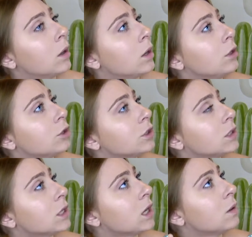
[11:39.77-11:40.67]
And you're
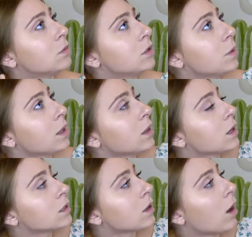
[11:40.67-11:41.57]
just going to keep doing
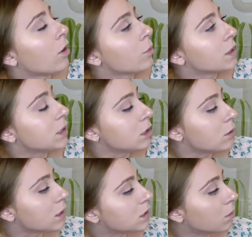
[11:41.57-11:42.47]
this all the way till
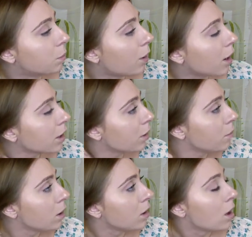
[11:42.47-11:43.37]
you get to the bottom.